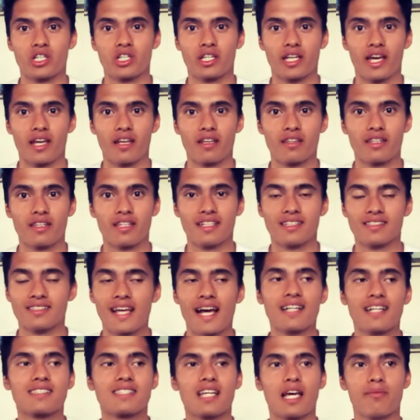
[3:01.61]
again. The
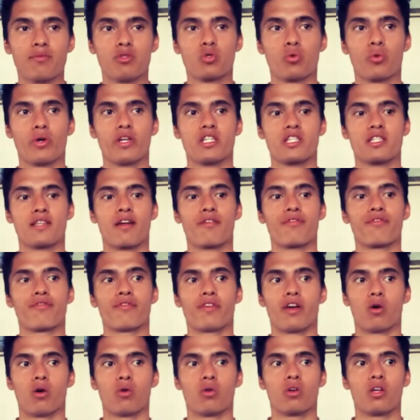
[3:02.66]
exact same twinge that I
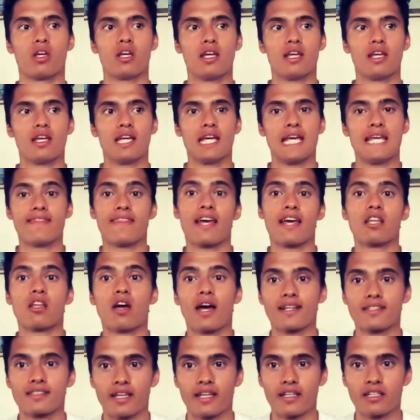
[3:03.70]
felt in that
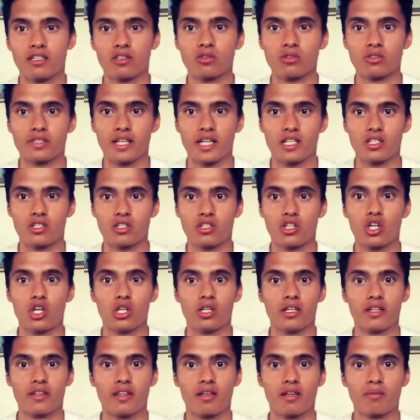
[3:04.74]
light technical session
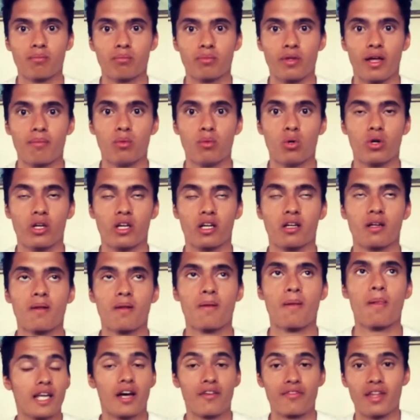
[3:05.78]
earlier that morning.
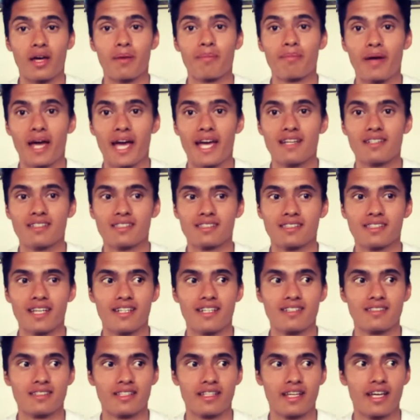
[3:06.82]
Now, if that pain
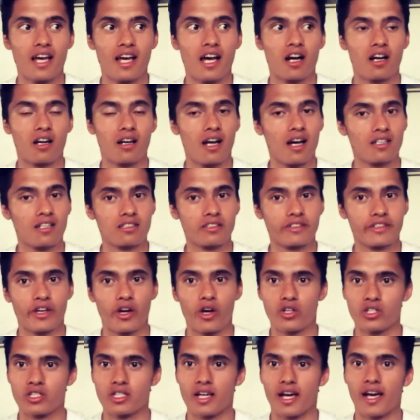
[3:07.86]
stays there, I'm gonna ask the
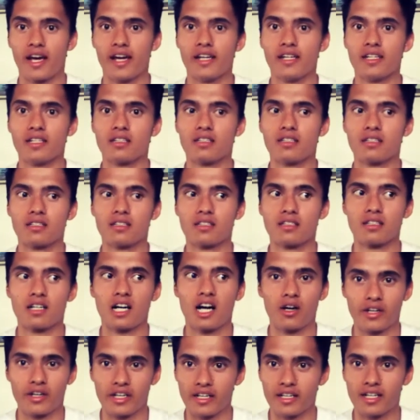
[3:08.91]
coach, hey,
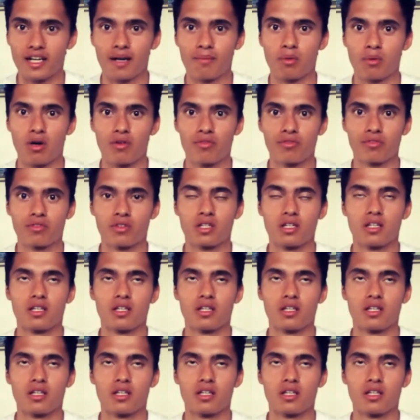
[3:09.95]
I need to come off.